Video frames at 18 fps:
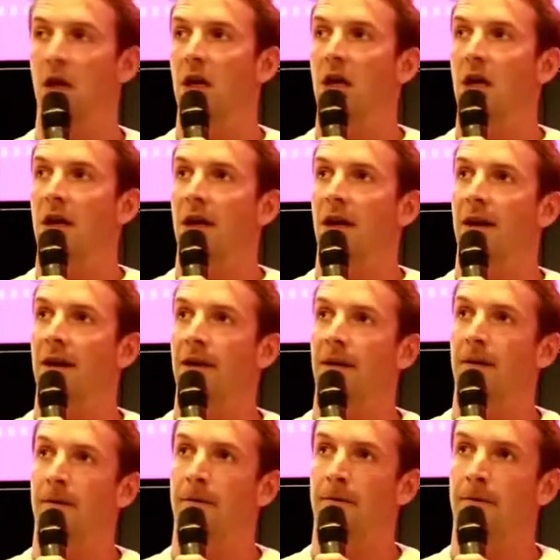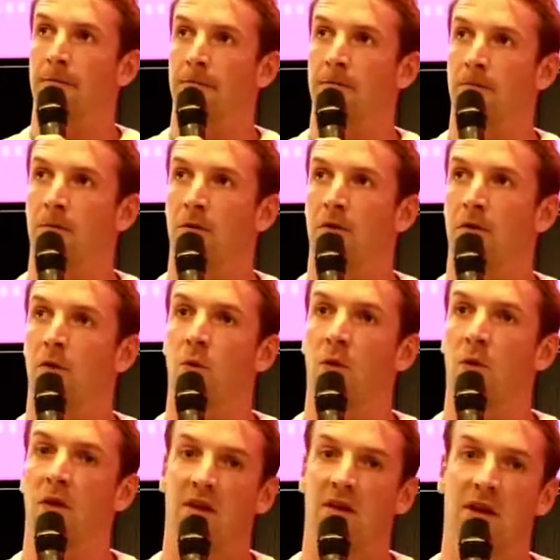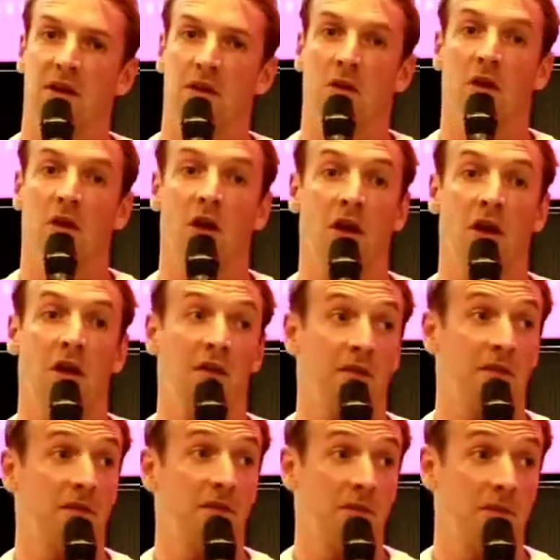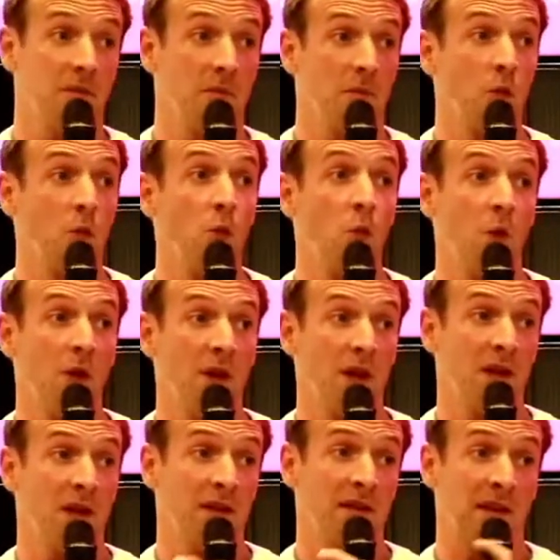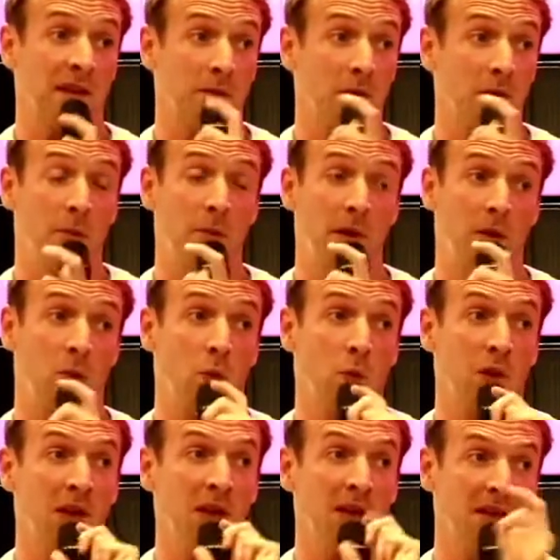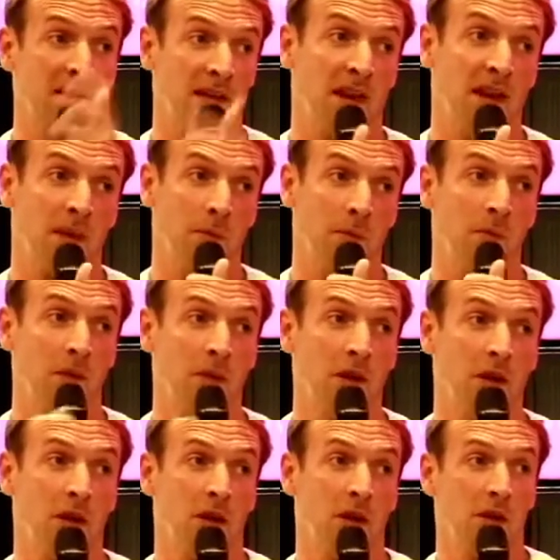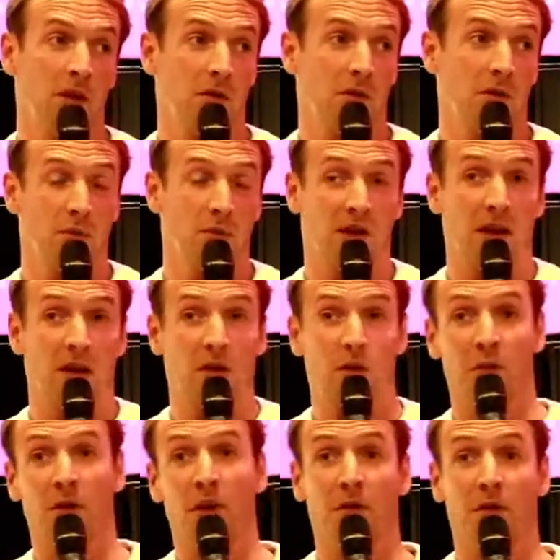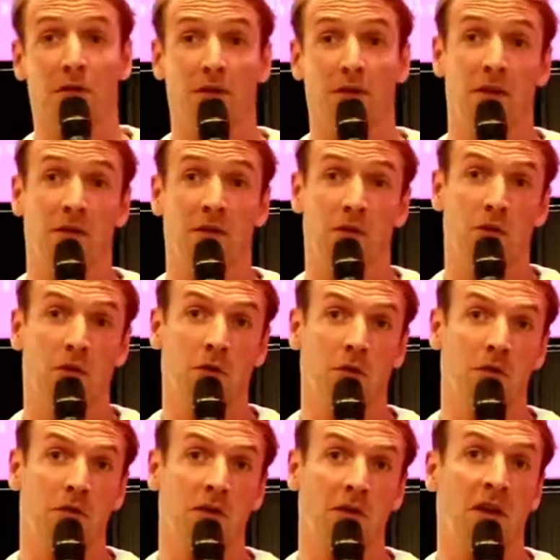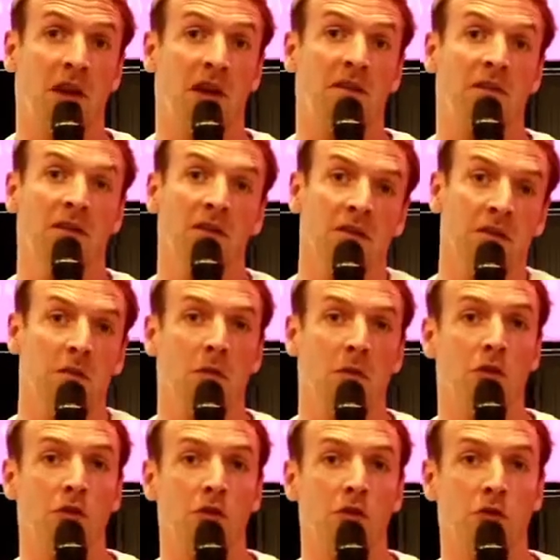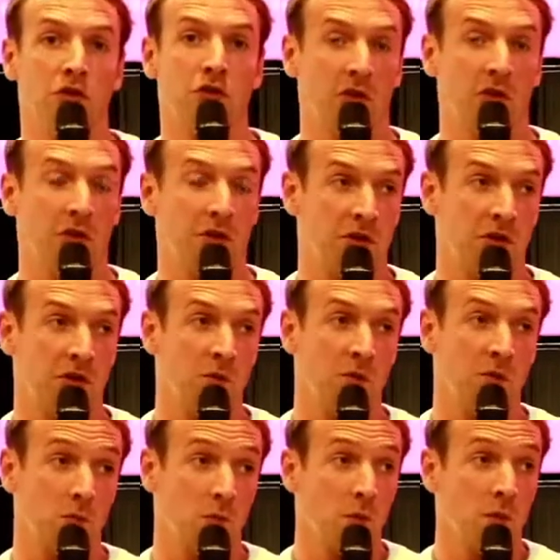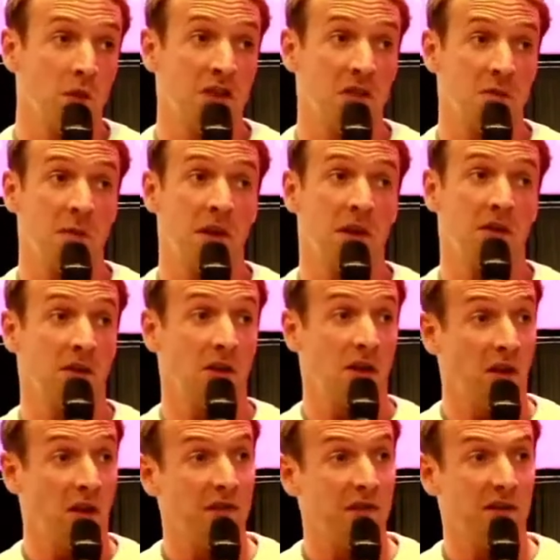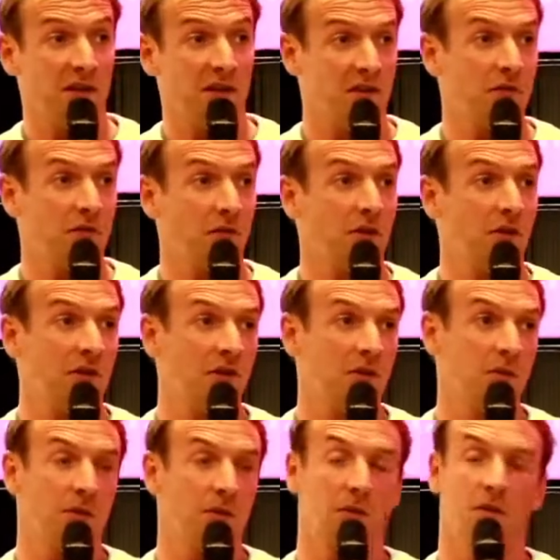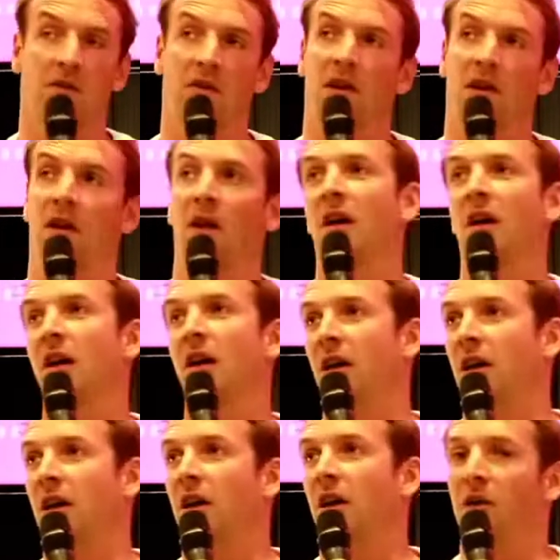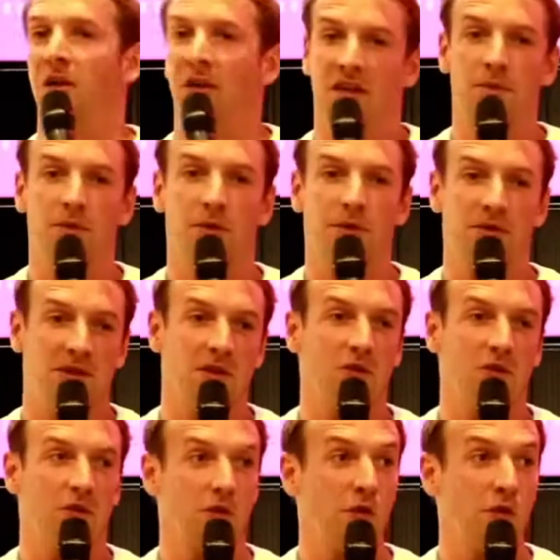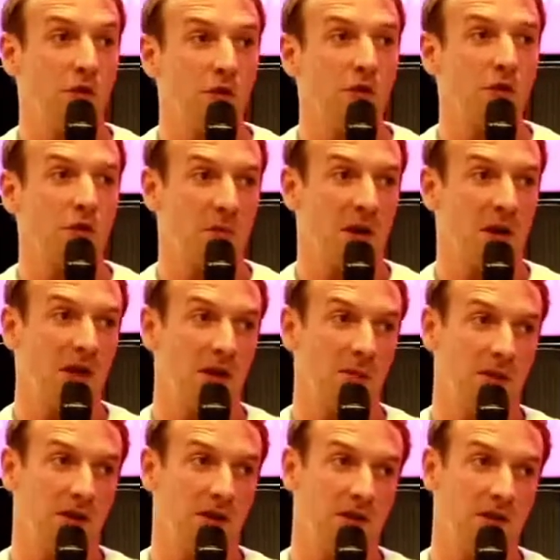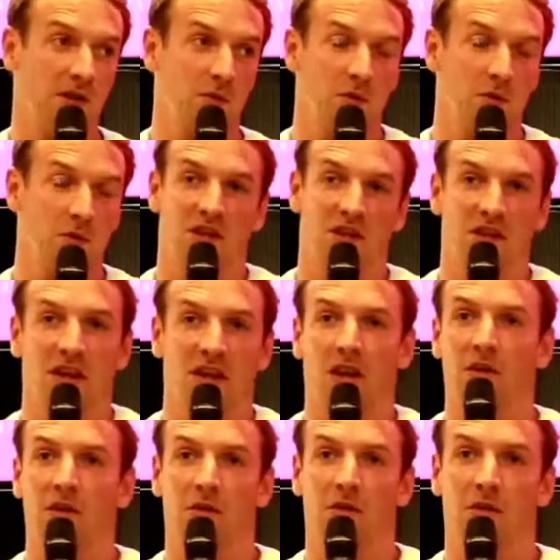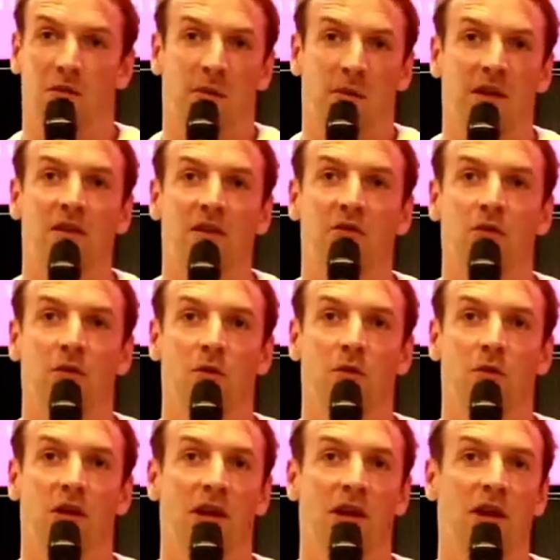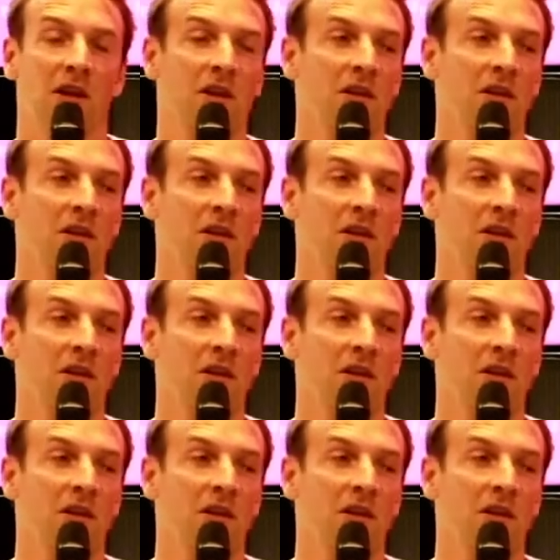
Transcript: so it was like a lot of winning time, getting rid of defocus and having a new joiner, which makes a lot of sense for us because they are an expert into used marketplaces, which is clearly the space, we're in.